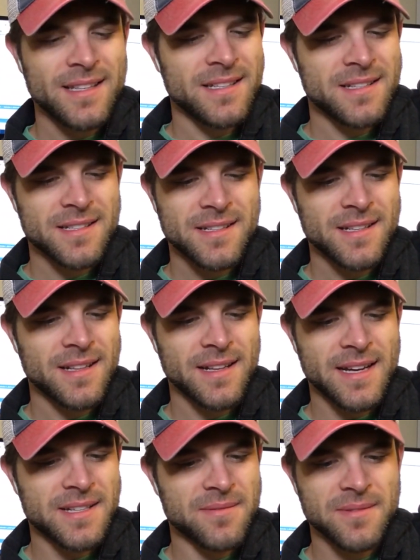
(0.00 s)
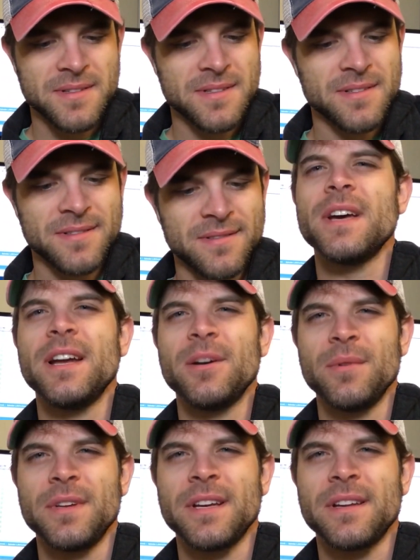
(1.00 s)
This class was kind
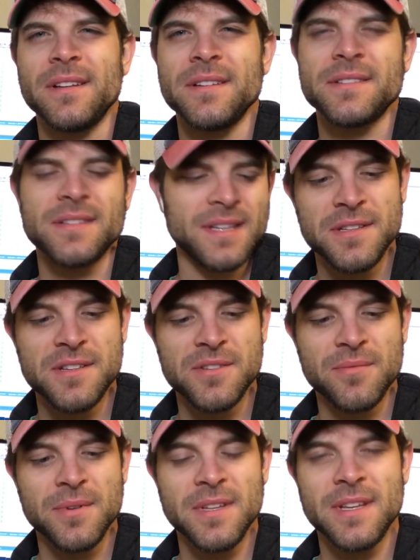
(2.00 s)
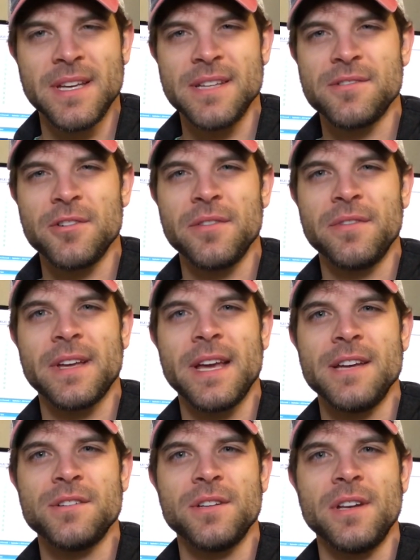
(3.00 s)
of ridiculous. This is really a
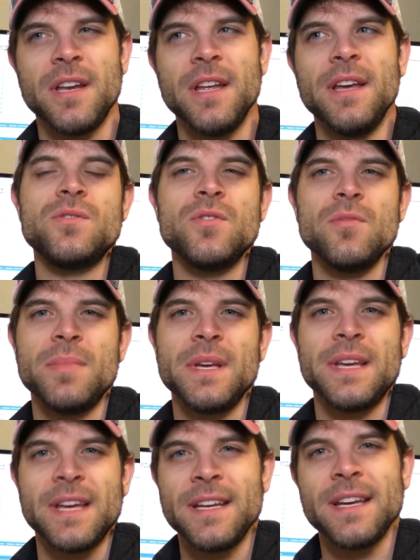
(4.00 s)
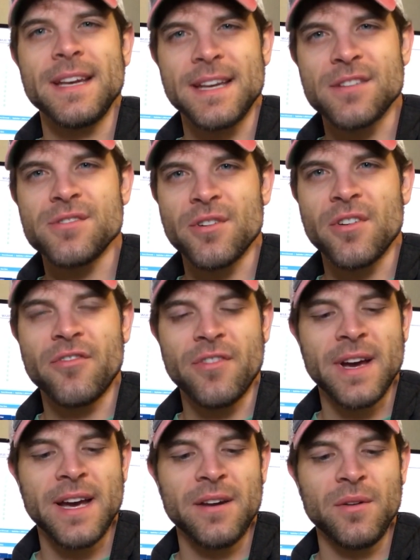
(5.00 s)
certification to begin getting
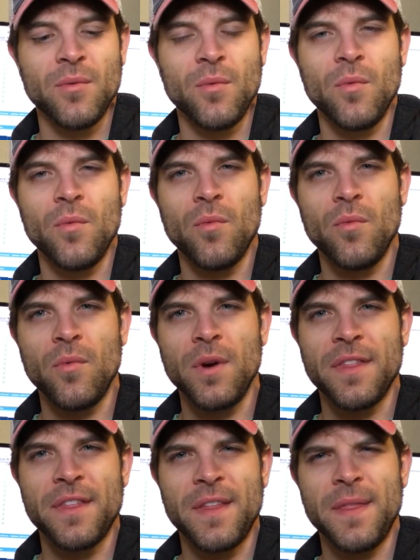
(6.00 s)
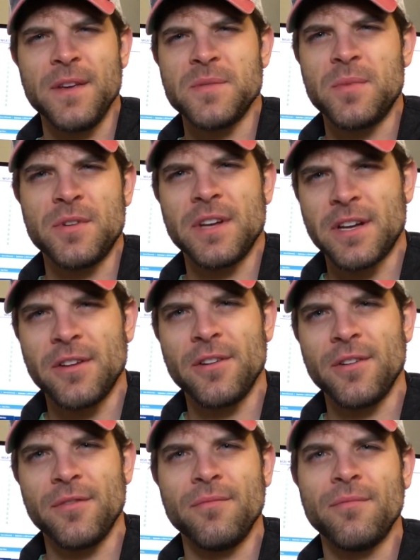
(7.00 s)
certified within this
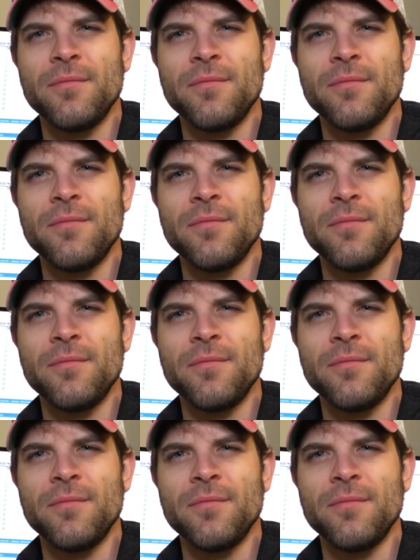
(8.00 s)
particular